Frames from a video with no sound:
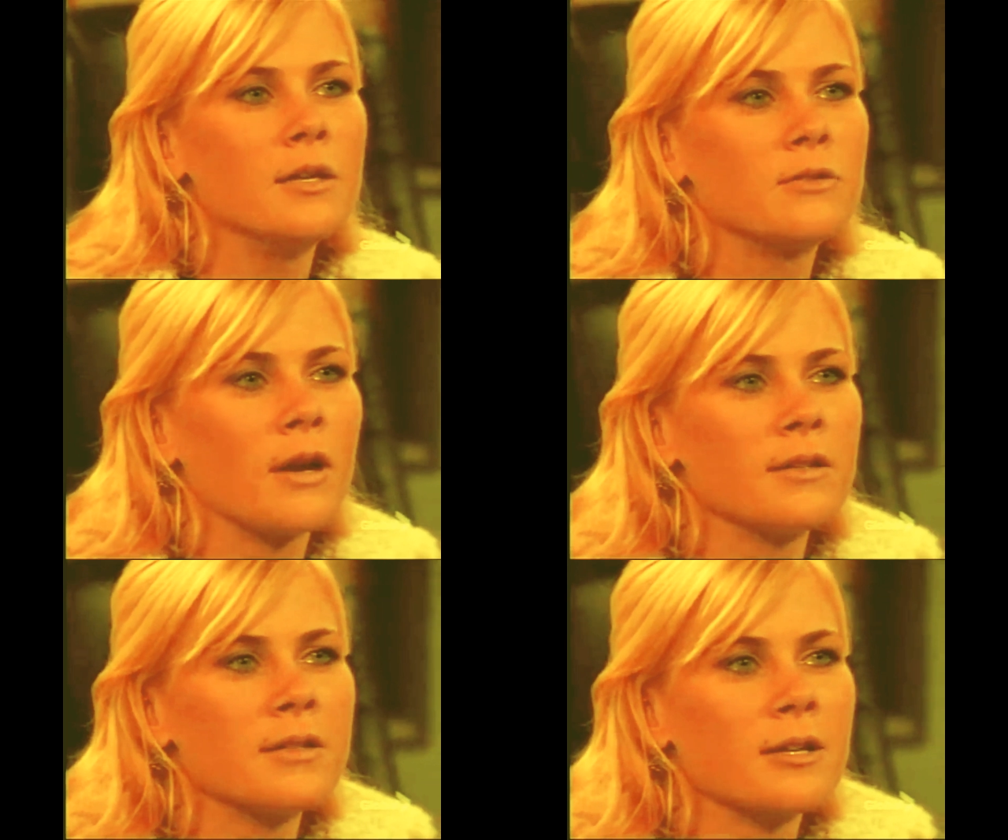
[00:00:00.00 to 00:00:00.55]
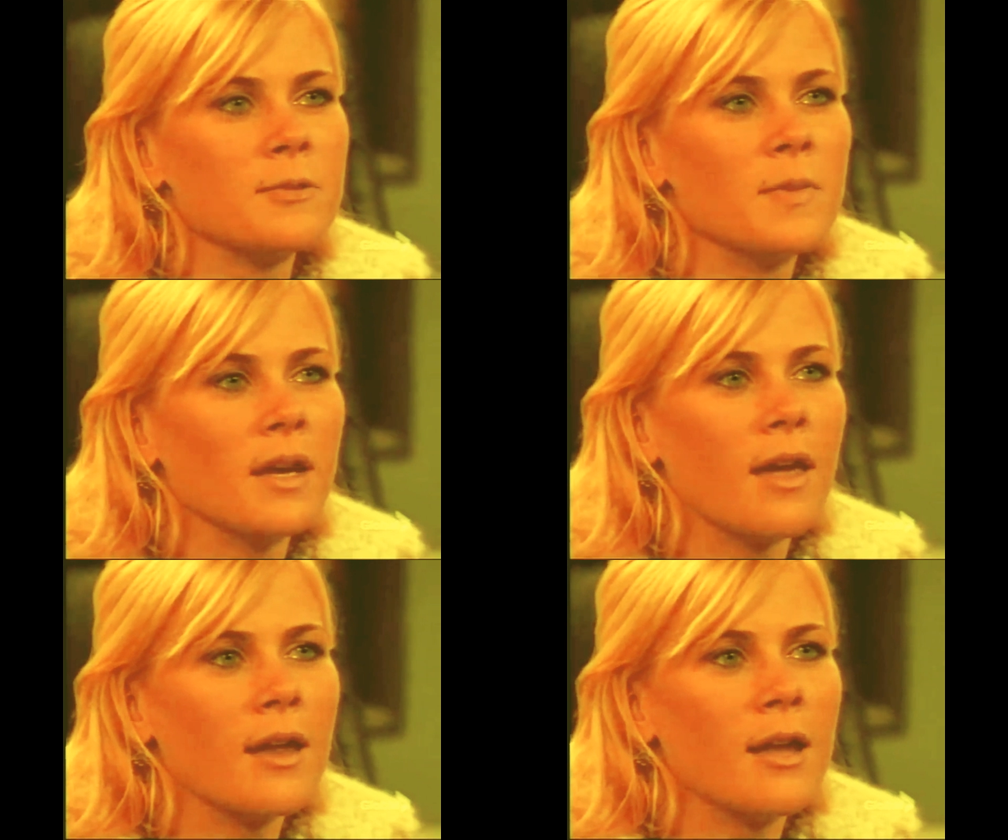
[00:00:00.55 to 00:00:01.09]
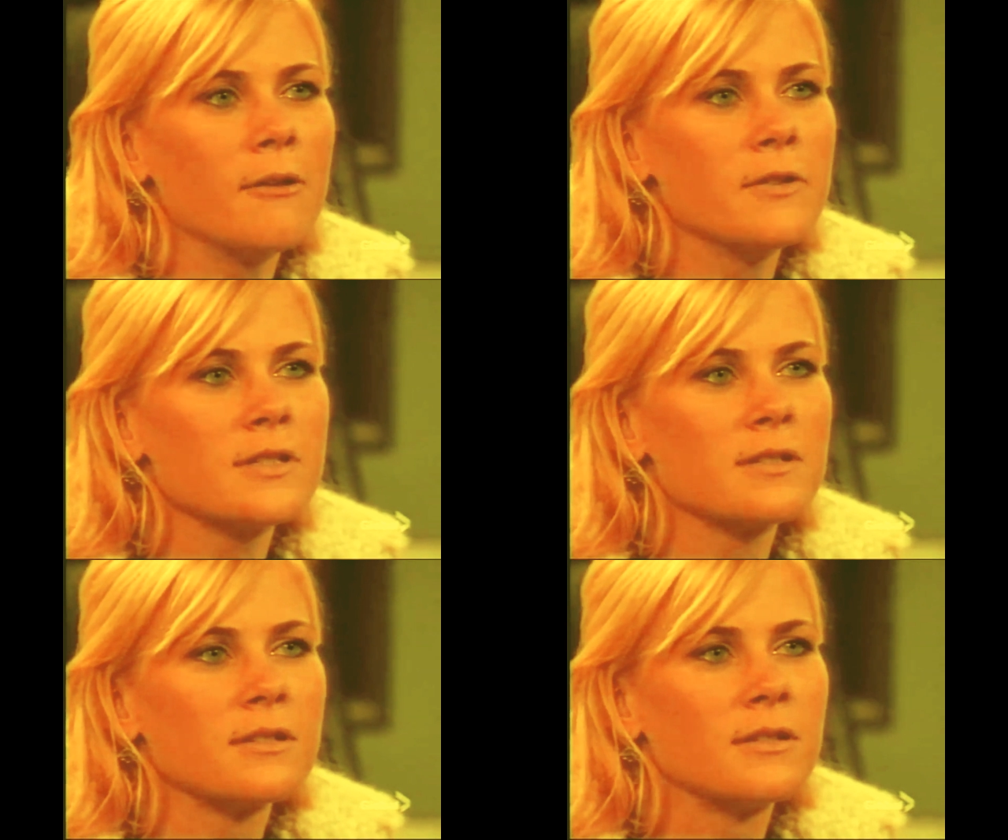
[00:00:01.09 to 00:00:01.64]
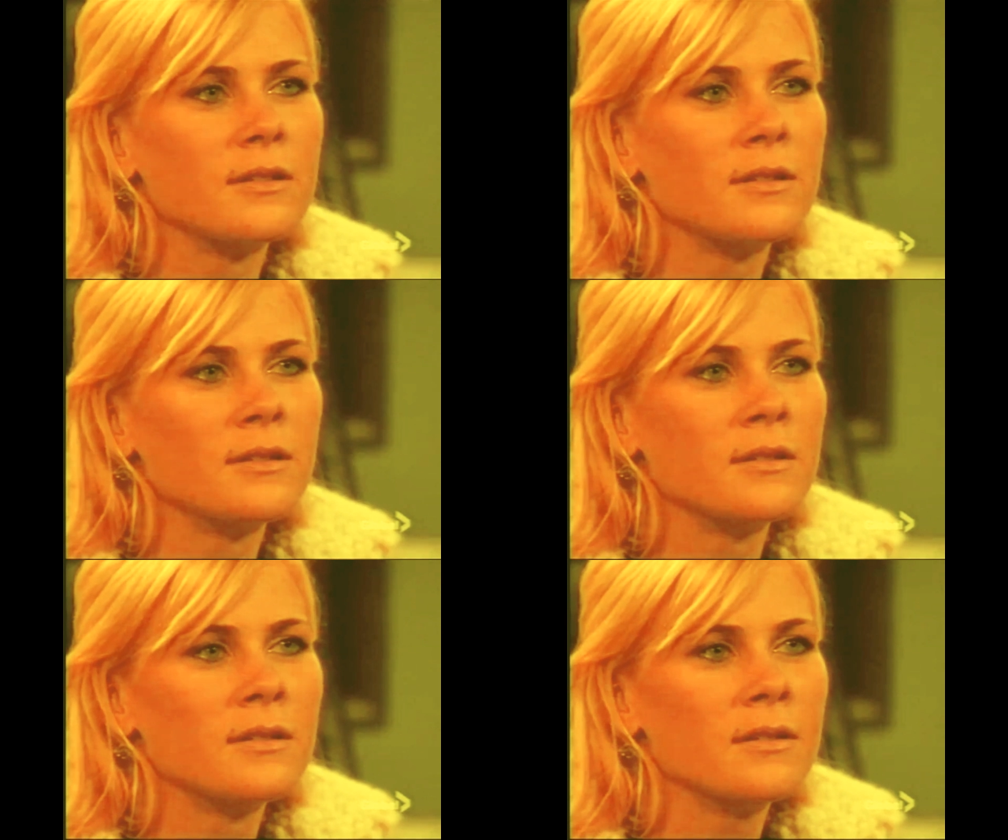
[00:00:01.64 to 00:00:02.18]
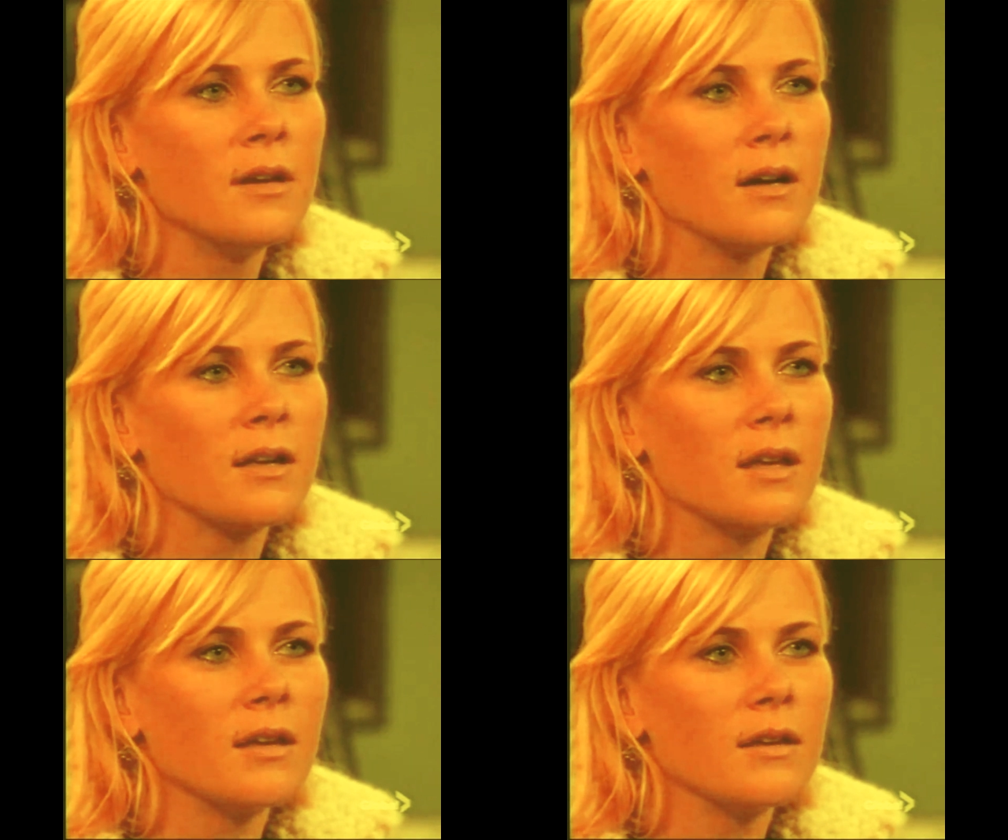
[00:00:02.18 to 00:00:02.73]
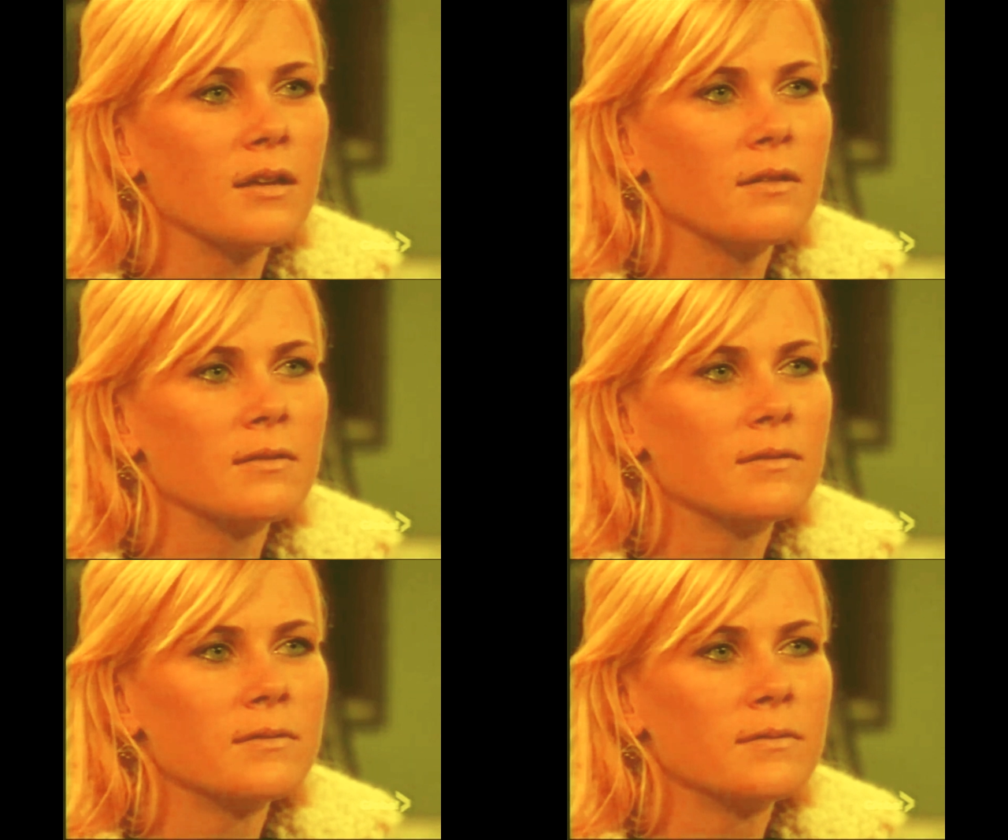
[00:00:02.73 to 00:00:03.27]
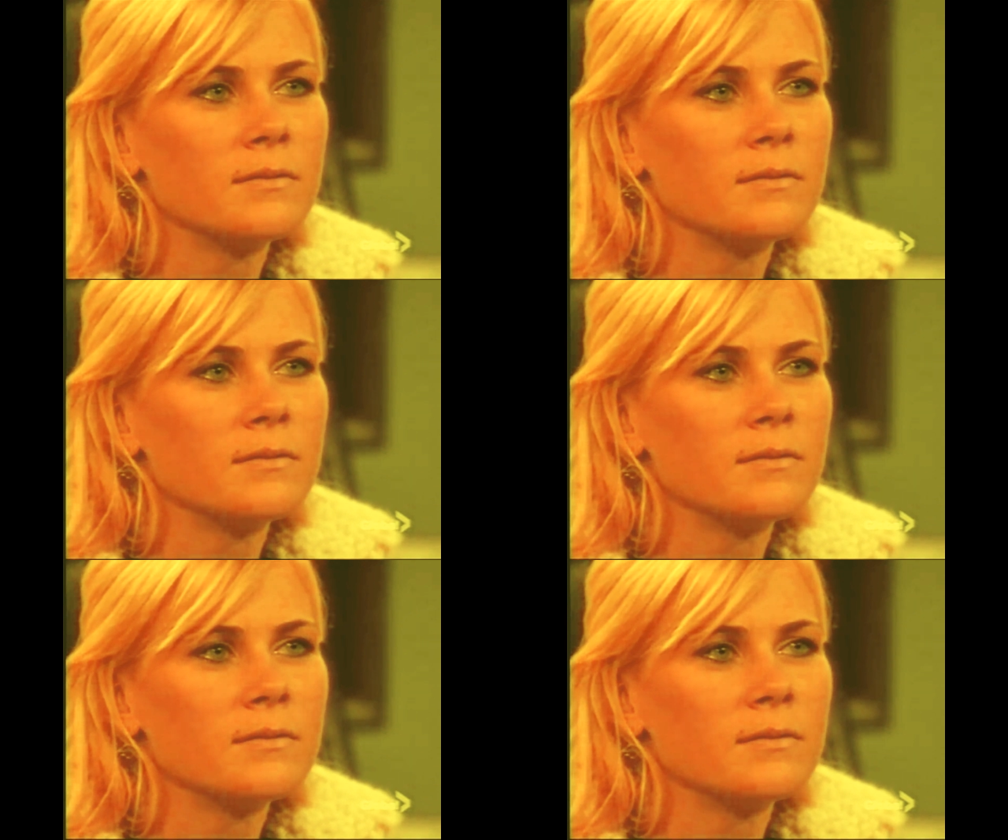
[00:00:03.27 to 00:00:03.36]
You try to touch me again, Elvis, I'll kill you.